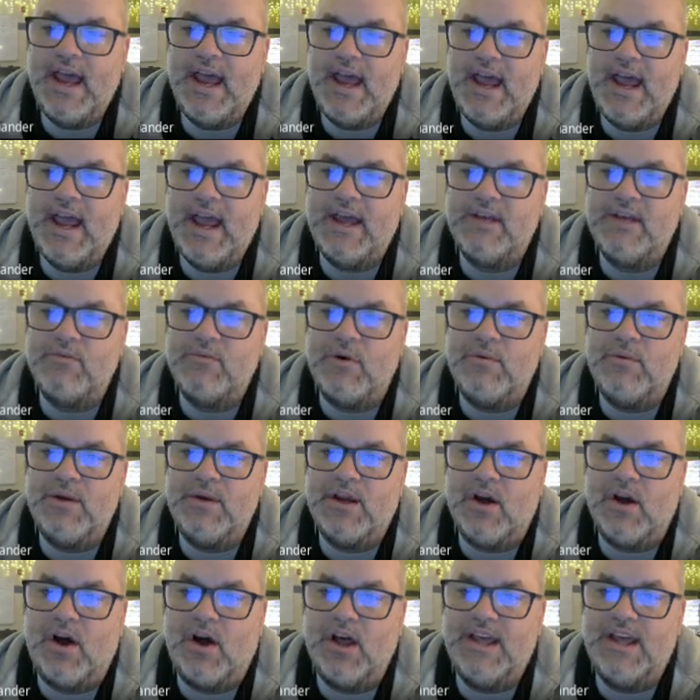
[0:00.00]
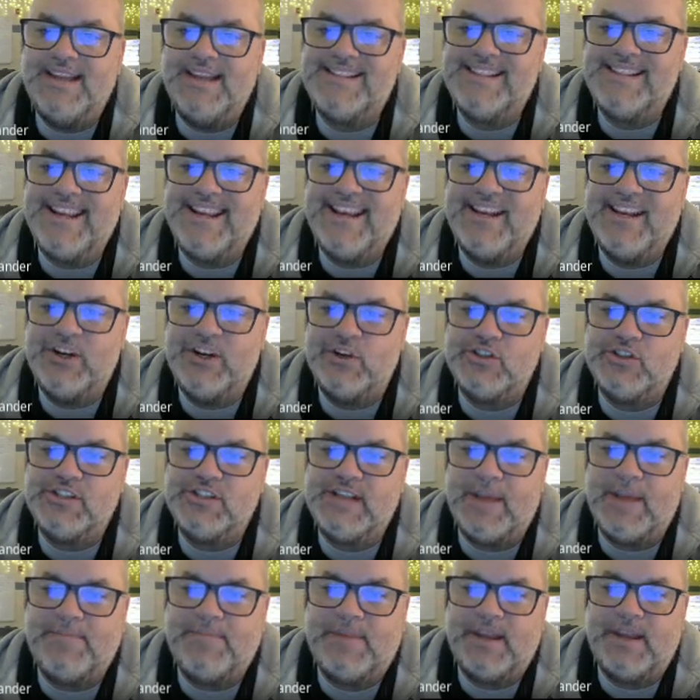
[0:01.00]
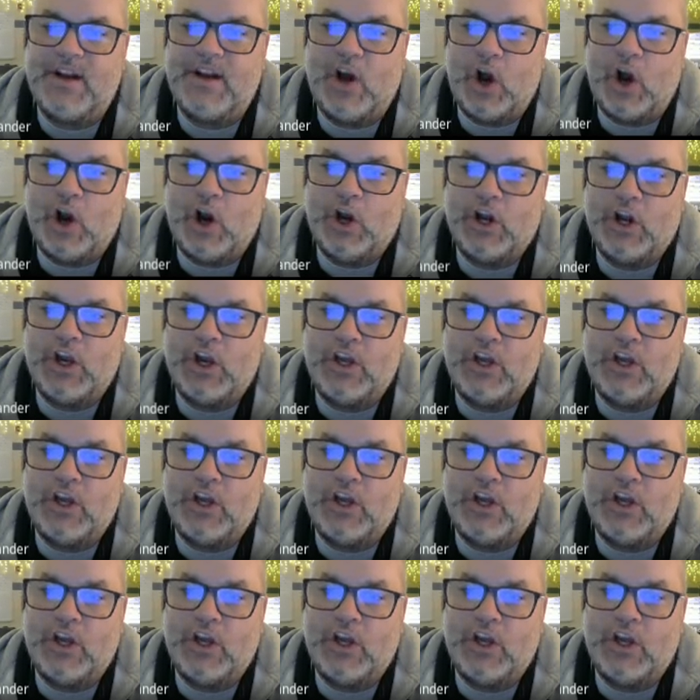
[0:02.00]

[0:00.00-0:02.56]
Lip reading: and what we call its intercepted arc.